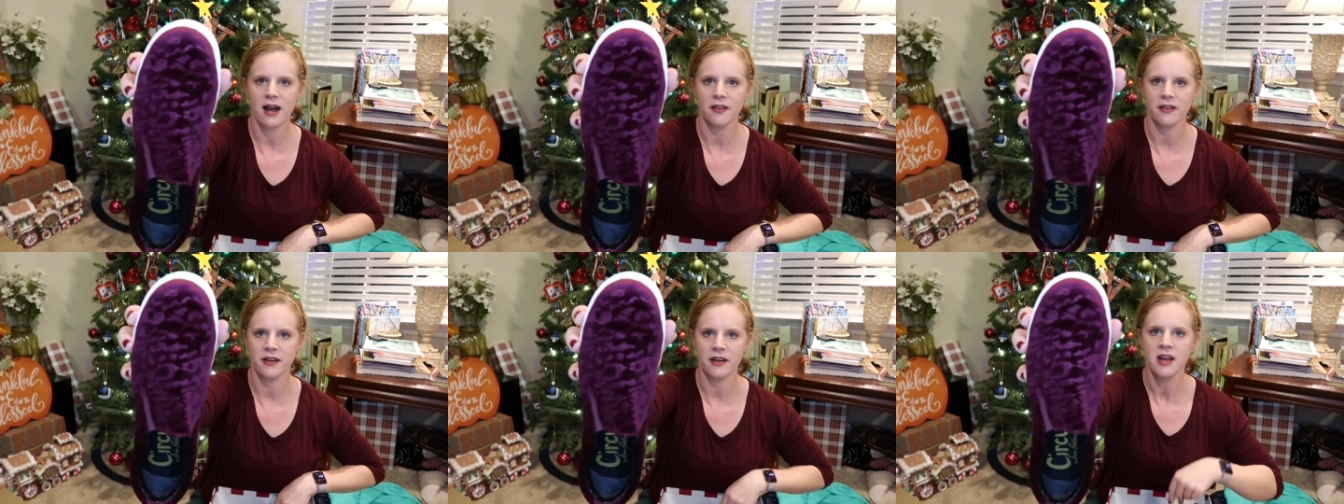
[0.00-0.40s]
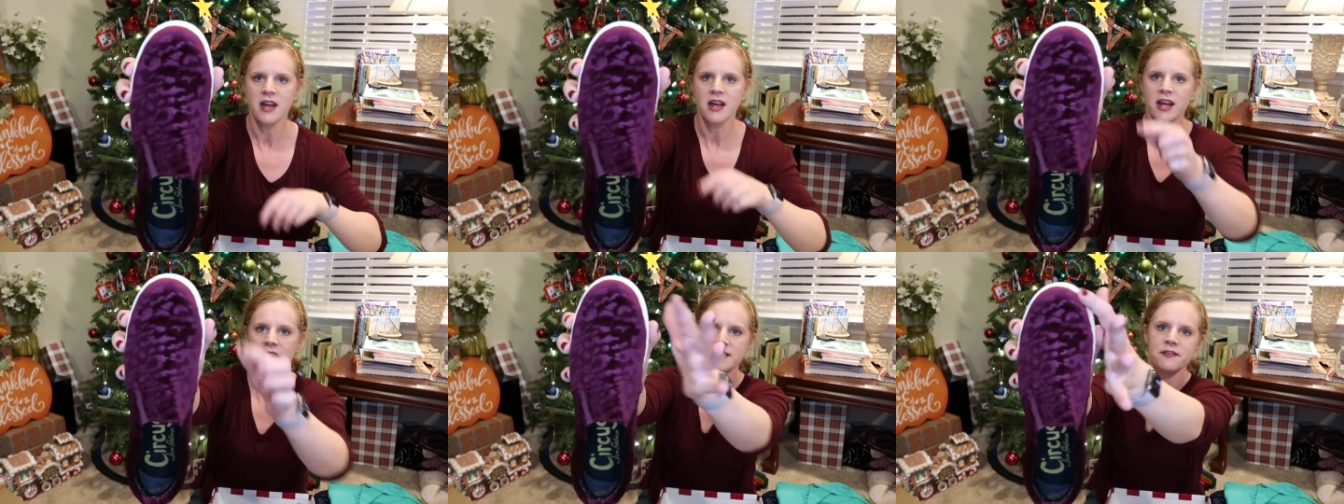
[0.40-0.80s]
How
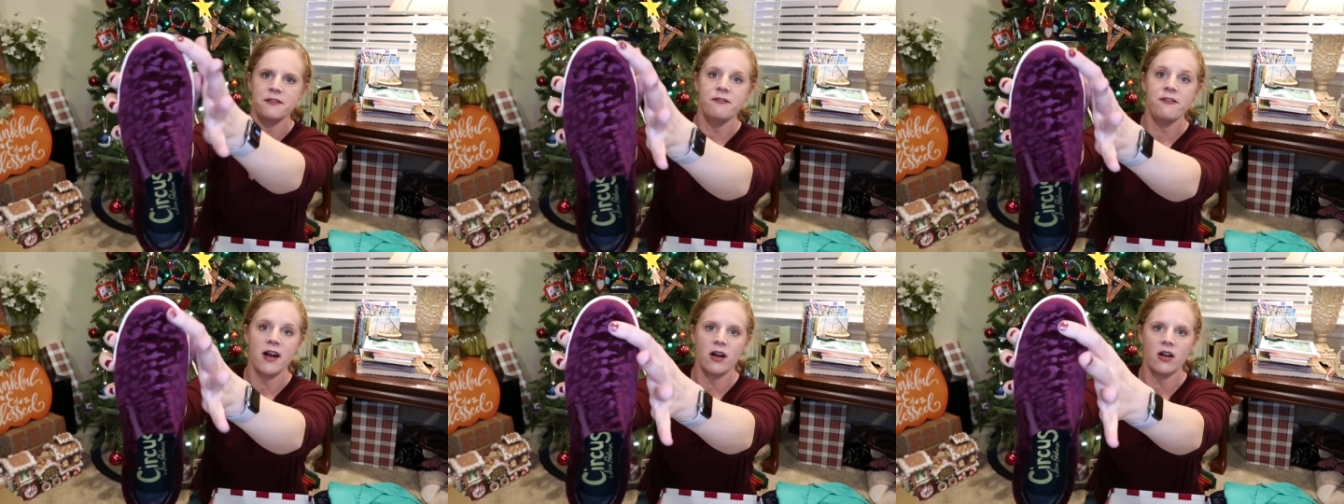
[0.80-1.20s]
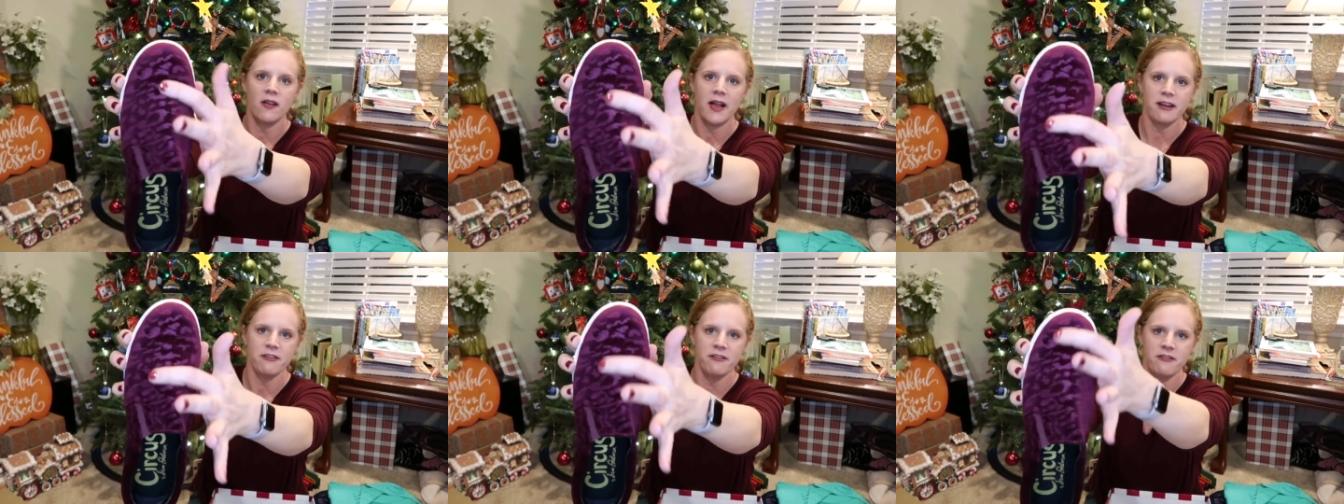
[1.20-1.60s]
it's felt,
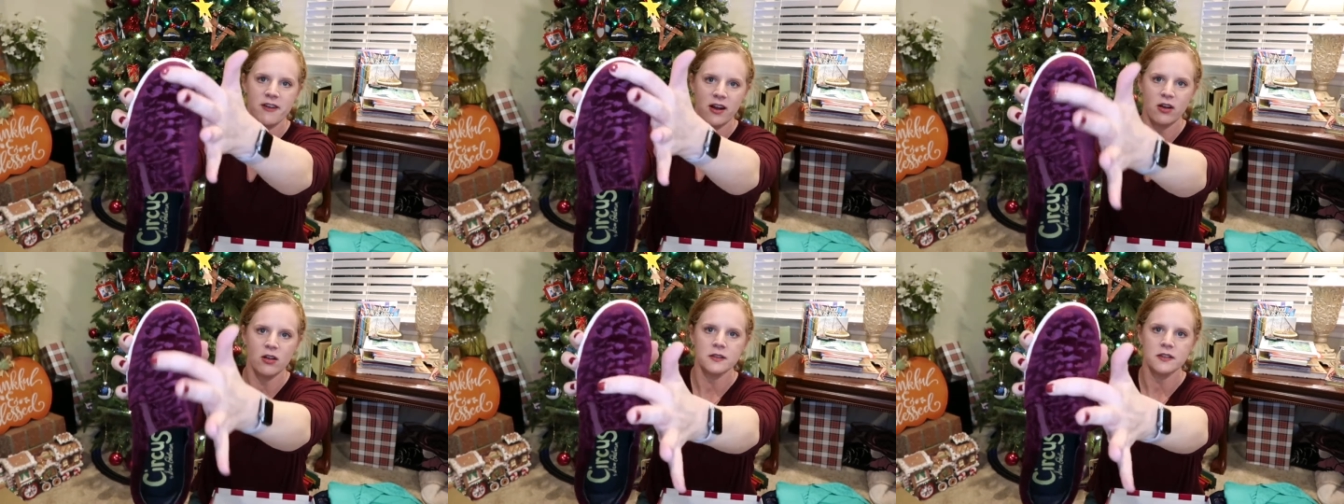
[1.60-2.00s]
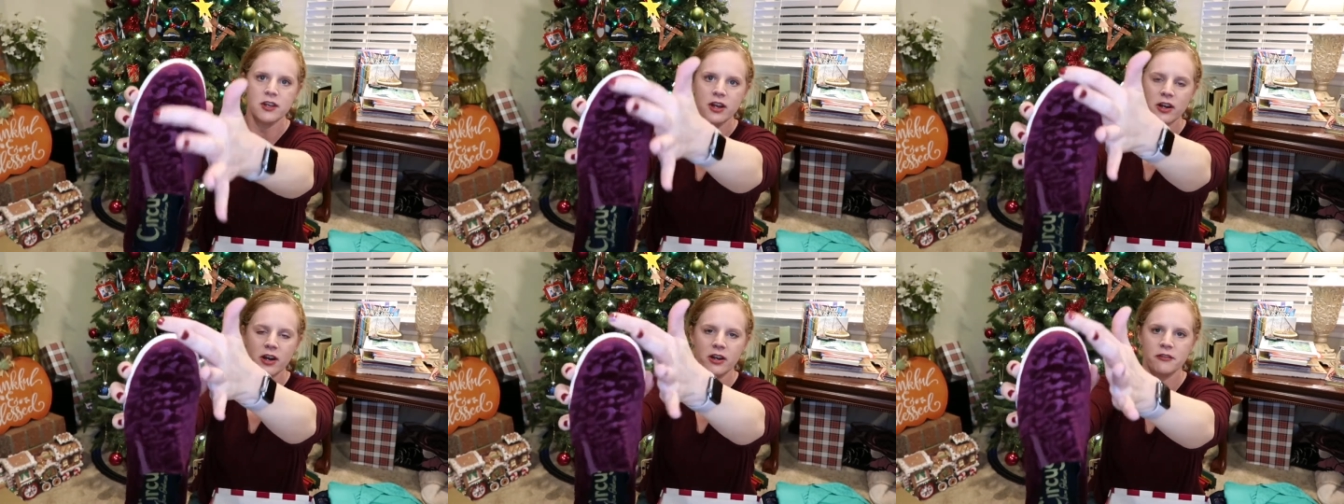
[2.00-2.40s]
like felt
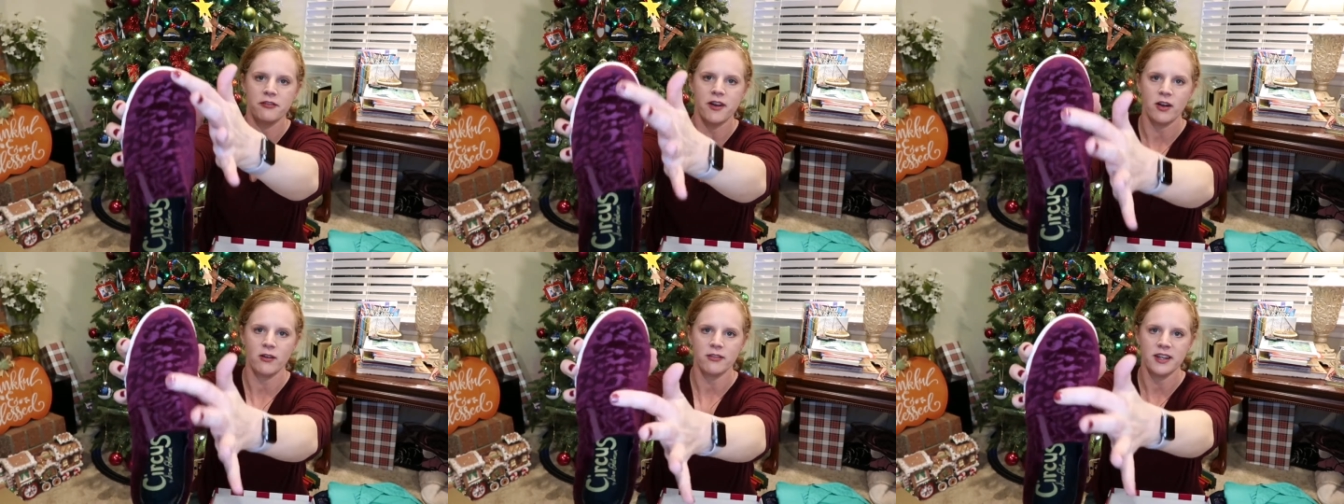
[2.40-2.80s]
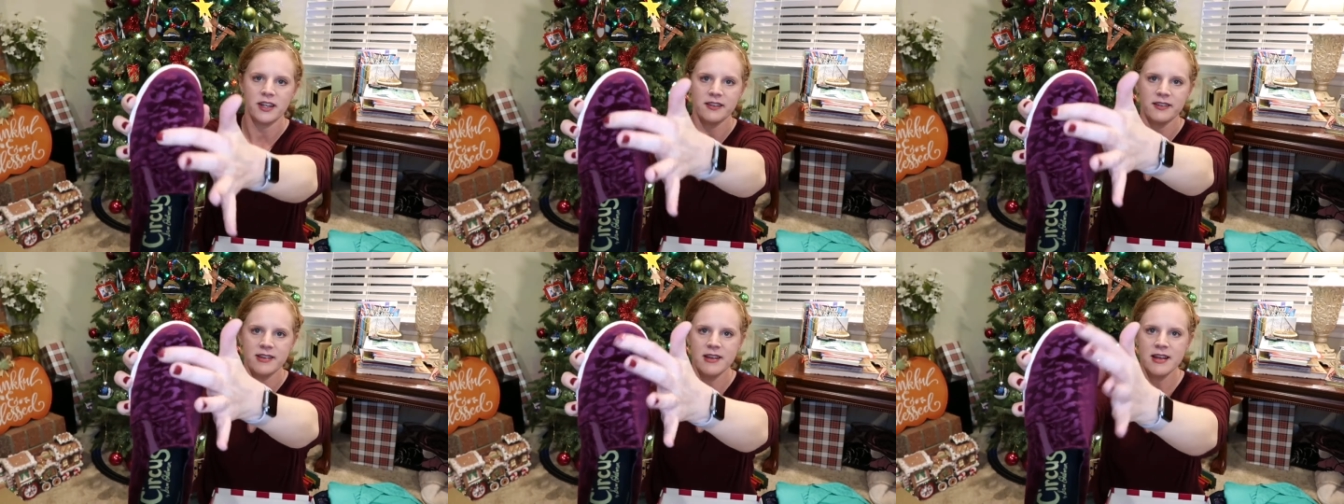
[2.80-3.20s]
or
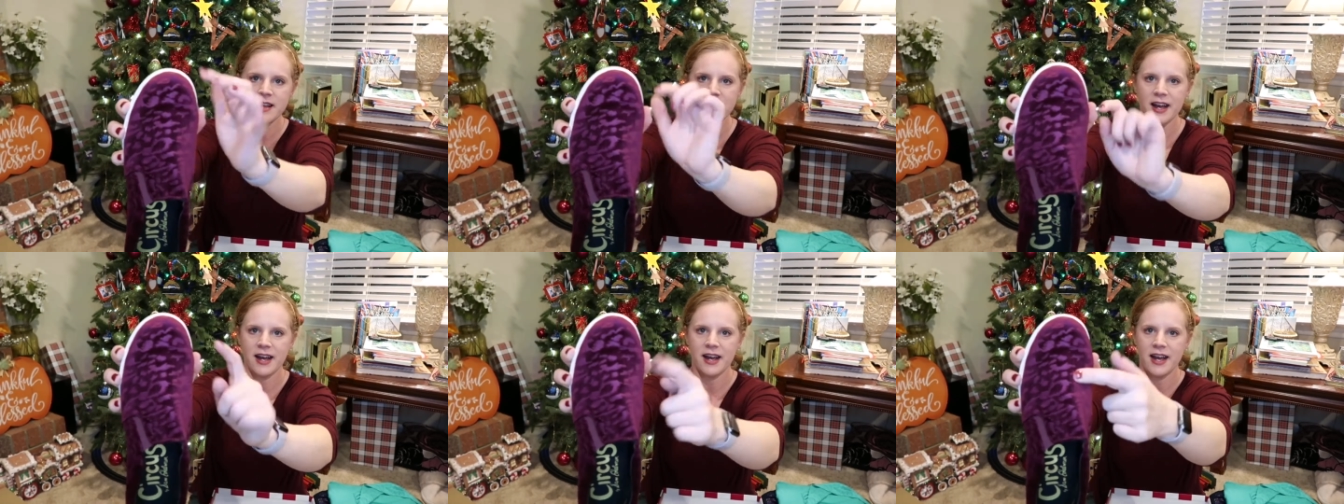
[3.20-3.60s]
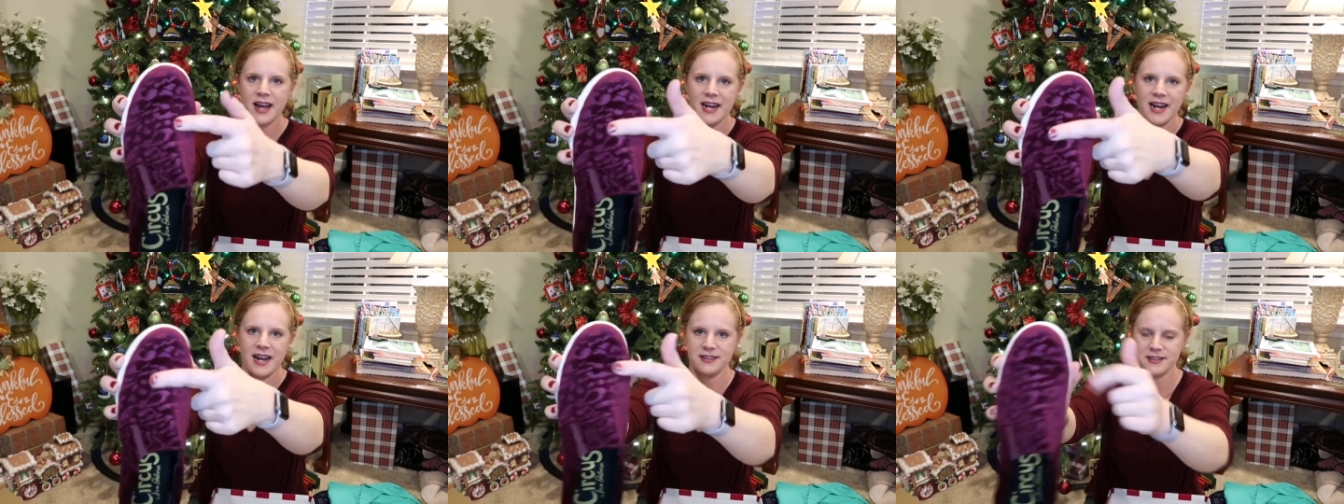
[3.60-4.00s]
velvet,
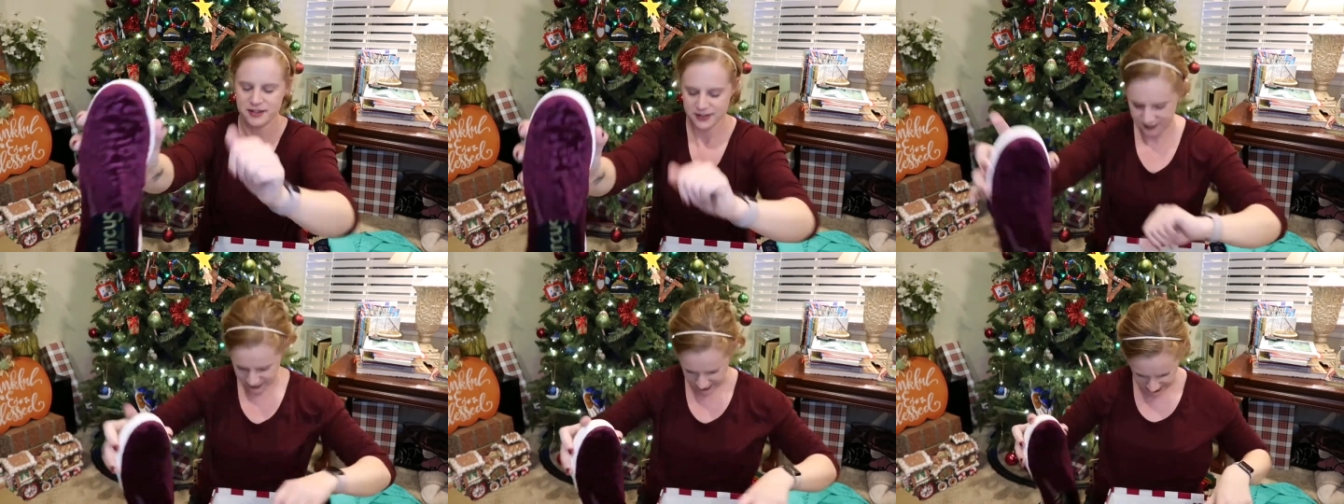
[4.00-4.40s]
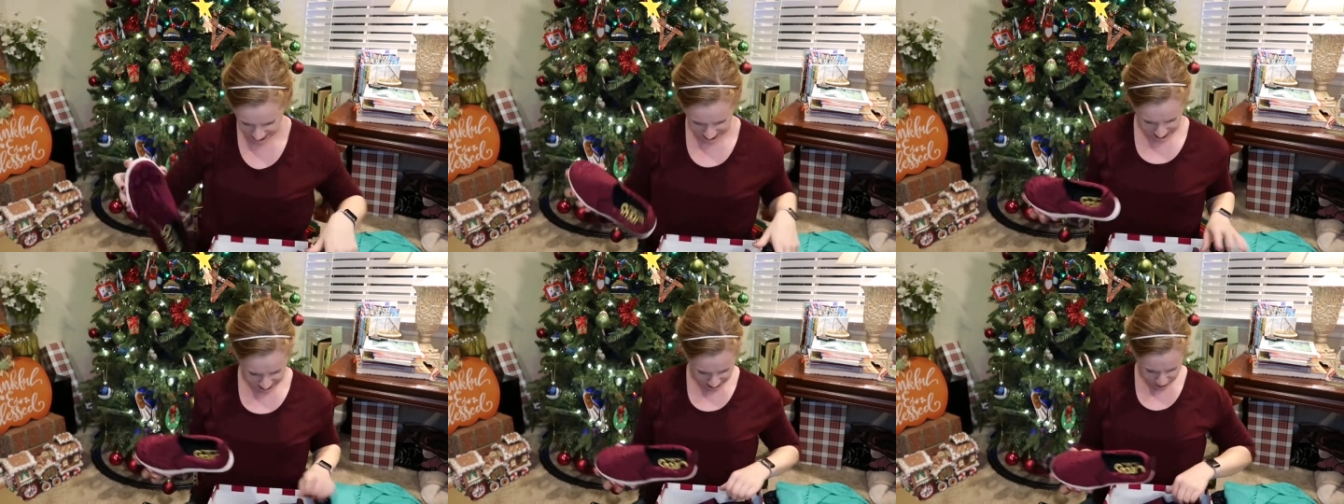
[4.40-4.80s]
and it has a
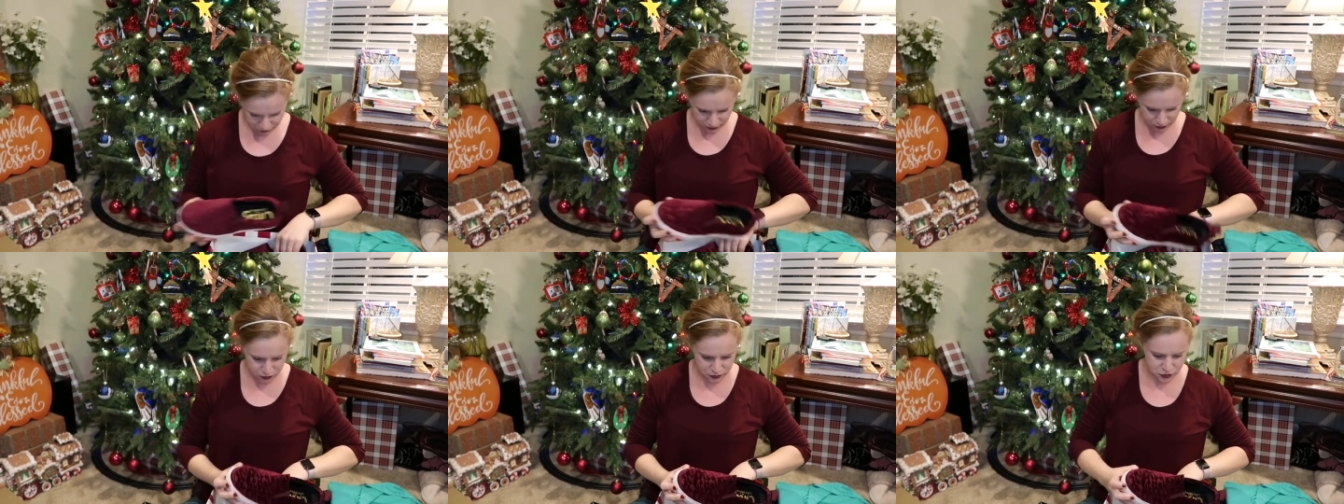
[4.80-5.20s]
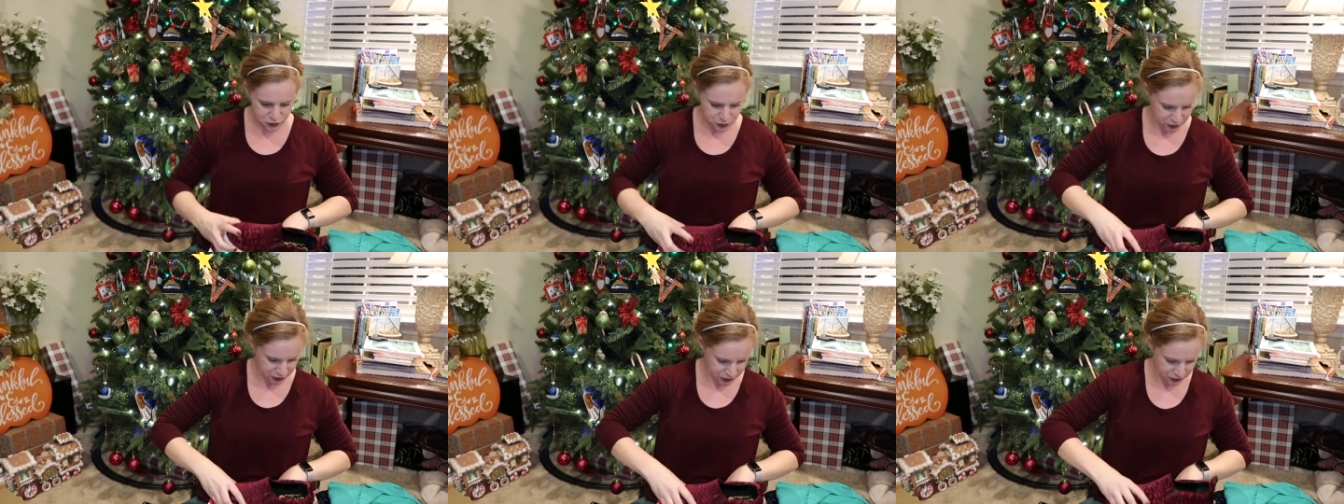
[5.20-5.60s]
design in there. So those are
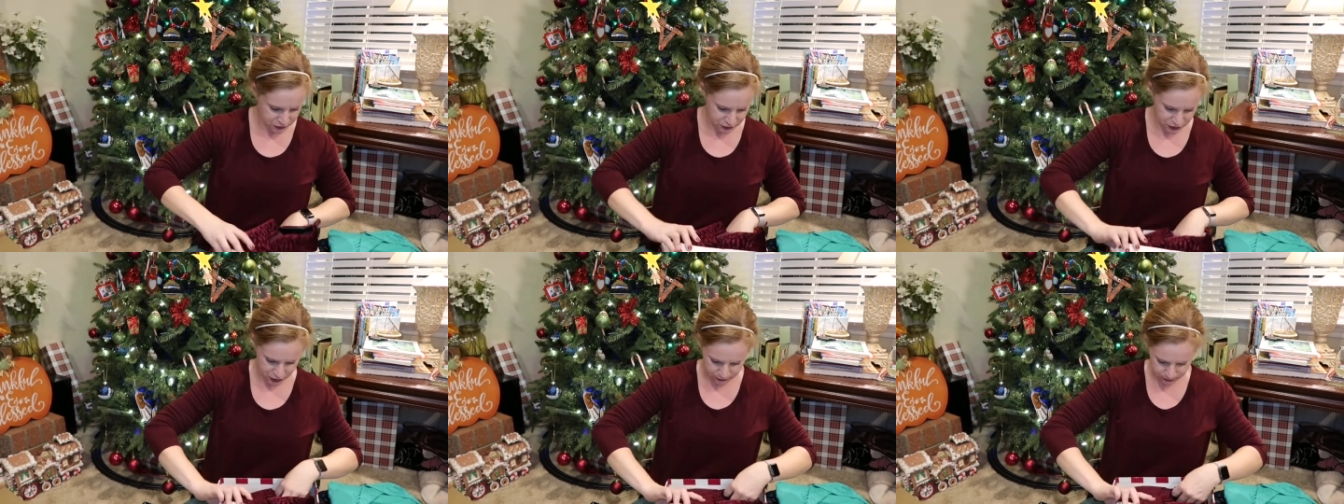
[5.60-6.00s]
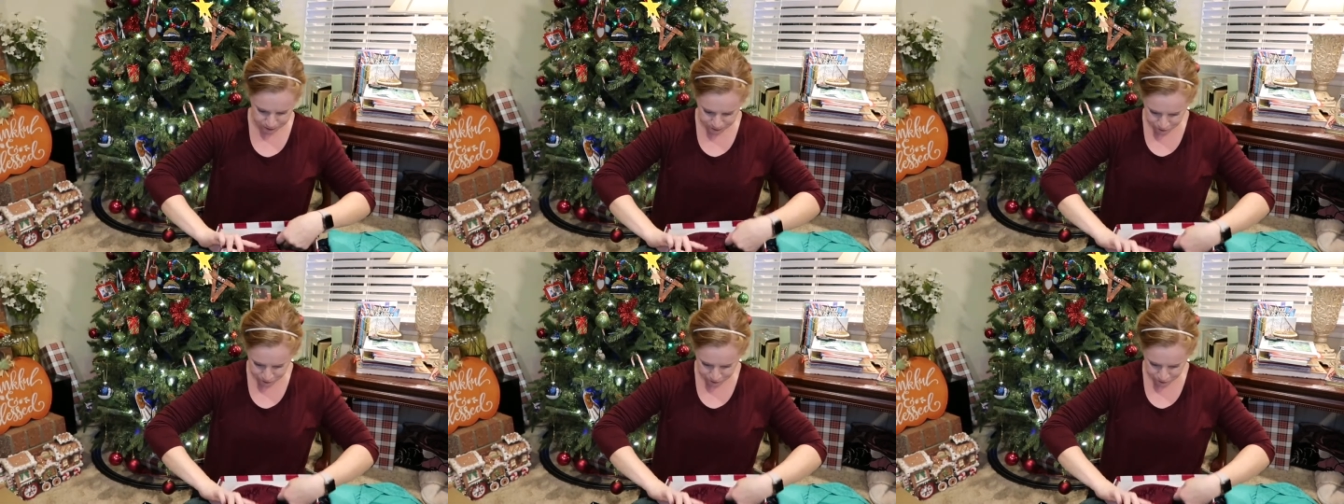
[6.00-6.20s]
super cute too.